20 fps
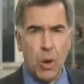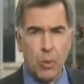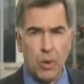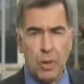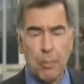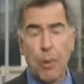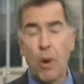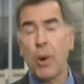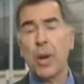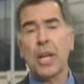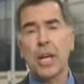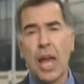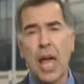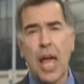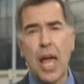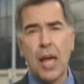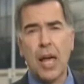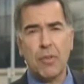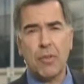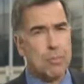reporting
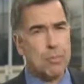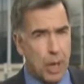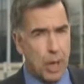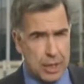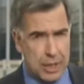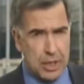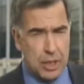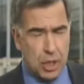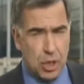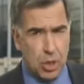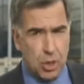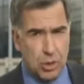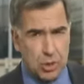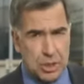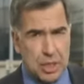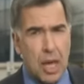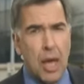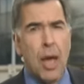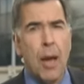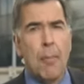live with breaking news,
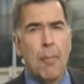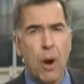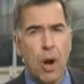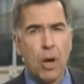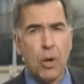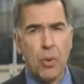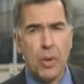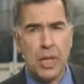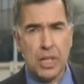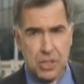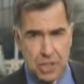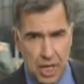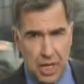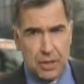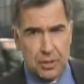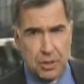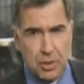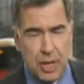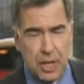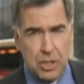Mark Winne,
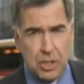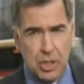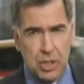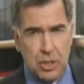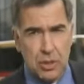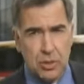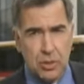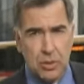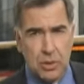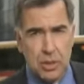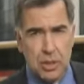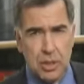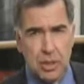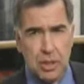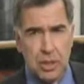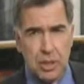Channel 2 Action News.